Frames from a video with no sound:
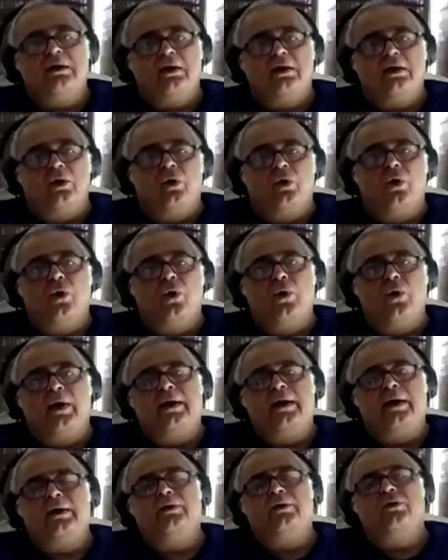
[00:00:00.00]
low,
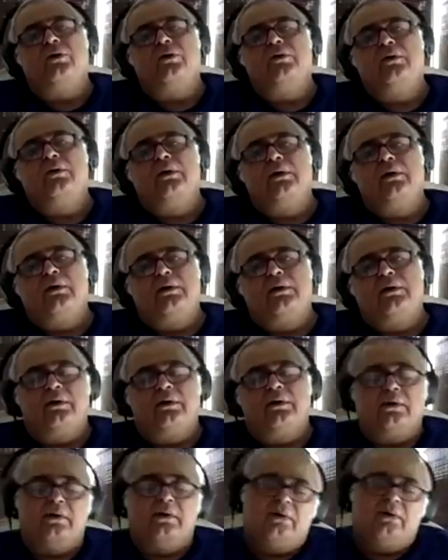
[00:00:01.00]
and, you
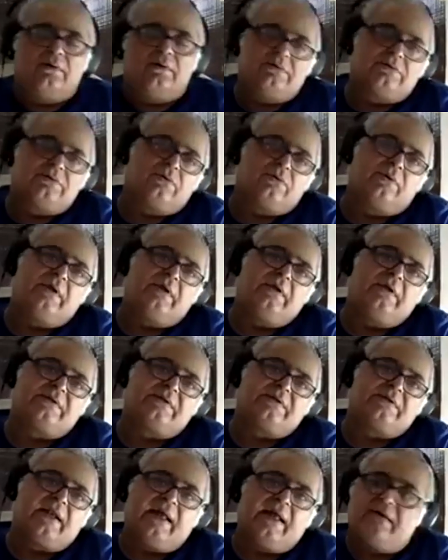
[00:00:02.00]
know, so he
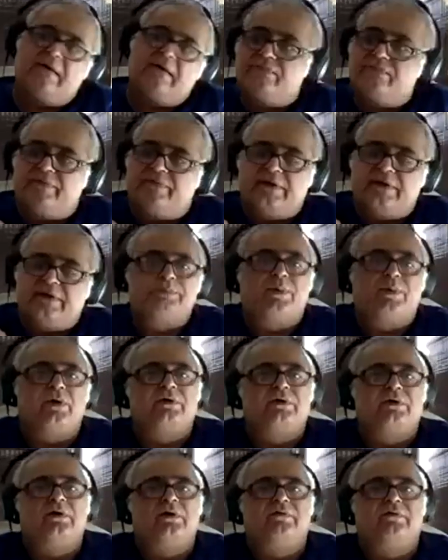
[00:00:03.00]
said, I have a fixed
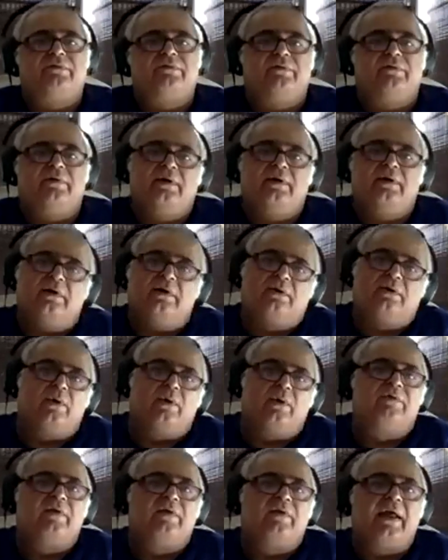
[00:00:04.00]
deposit of
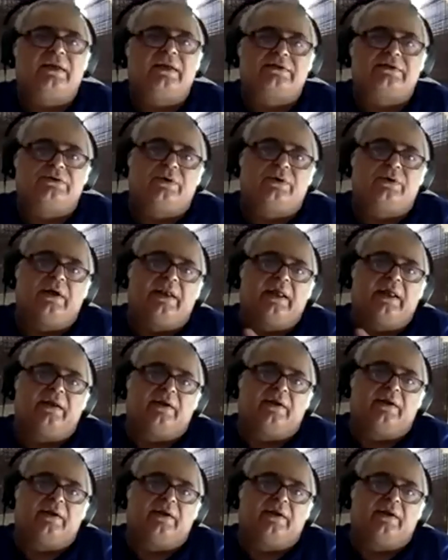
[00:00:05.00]
12 lakhs. You can take it.